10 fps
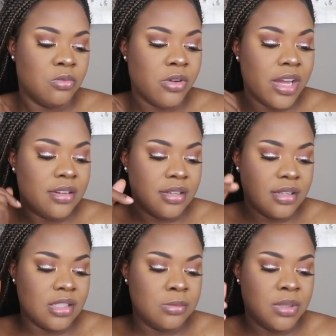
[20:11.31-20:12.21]

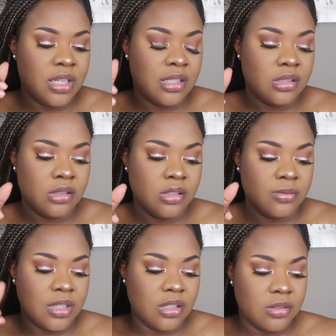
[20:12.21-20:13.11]
retinas begin to
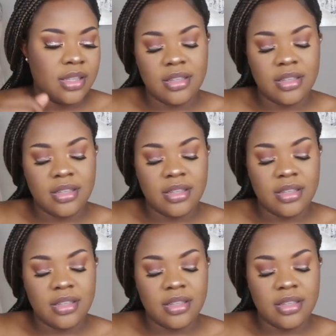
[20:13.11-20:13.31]
develop.